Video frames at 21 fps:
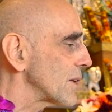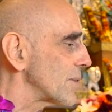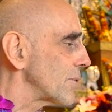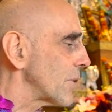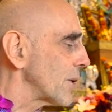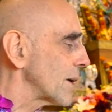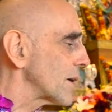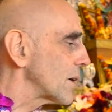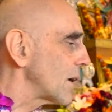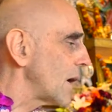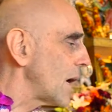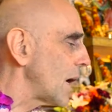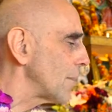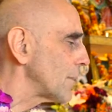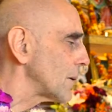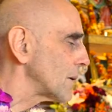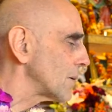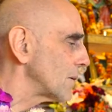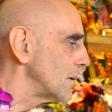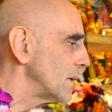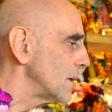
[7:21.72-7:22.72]
very
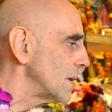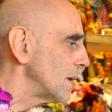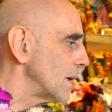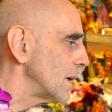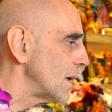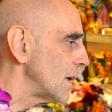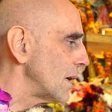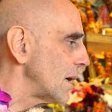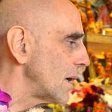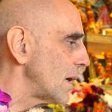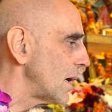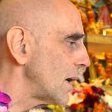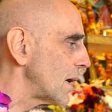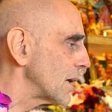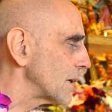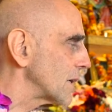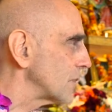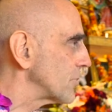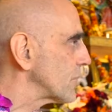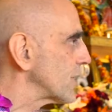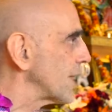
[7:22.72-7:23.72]
common,
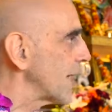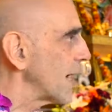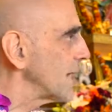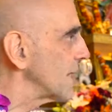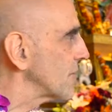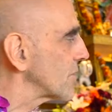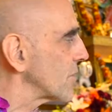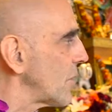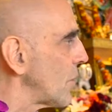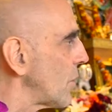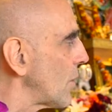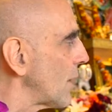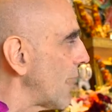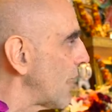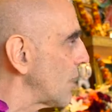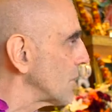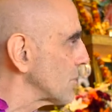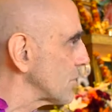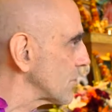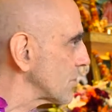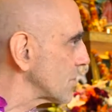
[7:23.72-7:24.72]
because you can't heat the whole
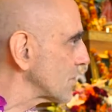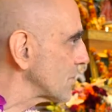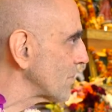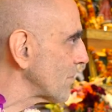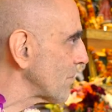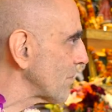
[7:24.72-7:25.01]
house,